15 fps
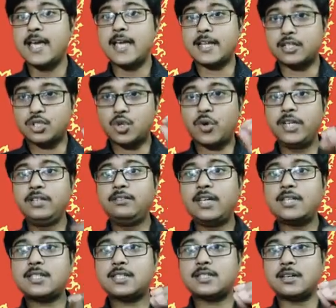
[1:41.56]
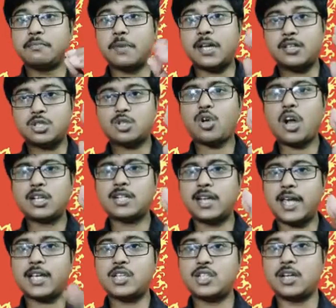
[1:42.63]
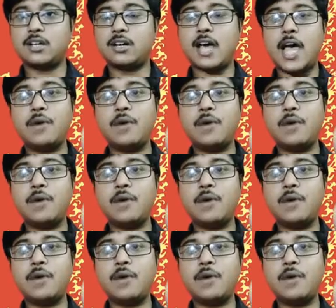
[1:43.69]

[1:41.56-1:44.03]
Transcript: And so in this very short lecture,